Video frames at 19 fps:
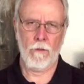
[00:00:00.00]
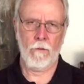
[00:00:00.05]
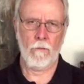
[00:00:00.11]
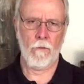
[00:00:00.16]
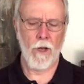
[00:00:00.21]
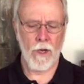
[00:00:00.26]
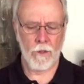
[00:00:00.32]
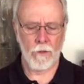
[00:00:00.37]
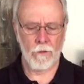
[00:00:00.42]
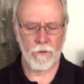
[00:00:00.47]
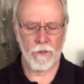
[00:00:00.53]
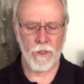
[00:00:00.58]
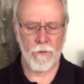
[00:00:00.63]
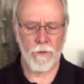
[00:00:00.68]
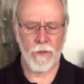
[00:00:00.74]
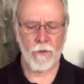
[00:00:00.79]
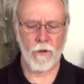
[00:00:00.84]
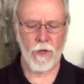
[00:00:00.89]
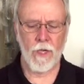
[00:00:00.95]
Radical
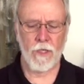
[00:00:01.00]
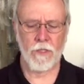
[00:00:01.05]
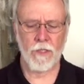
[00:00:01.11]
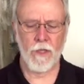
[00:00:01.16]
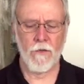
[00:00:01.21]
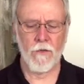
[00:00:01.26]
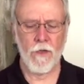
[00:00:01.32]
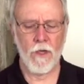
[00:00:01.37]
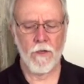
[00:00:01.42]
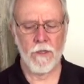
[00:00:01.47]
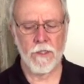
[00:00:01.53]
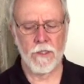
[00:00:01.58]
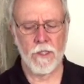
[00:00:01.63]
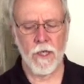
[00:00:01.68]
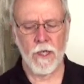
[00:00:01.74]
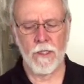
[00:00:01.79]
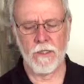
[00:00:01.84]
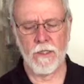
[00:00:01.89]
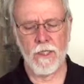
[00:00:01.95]
Democrats on the other
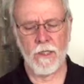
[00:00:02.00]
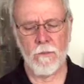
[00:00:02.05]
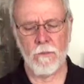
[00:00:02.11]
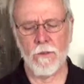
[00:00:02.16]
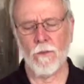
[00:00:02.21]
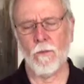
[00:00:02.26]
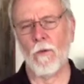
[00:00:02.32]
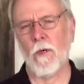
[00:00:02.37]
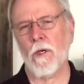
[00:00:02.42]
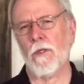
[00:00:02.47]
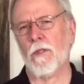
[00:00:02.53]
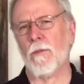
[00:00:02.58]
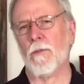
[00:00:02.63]
side seemed to want